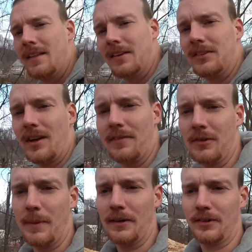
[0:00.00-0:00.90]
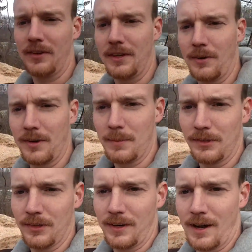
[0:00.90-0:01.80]
this stuff is basically going to be
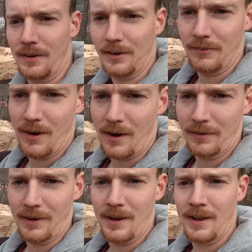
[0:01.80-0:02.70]
sitting out here rotting.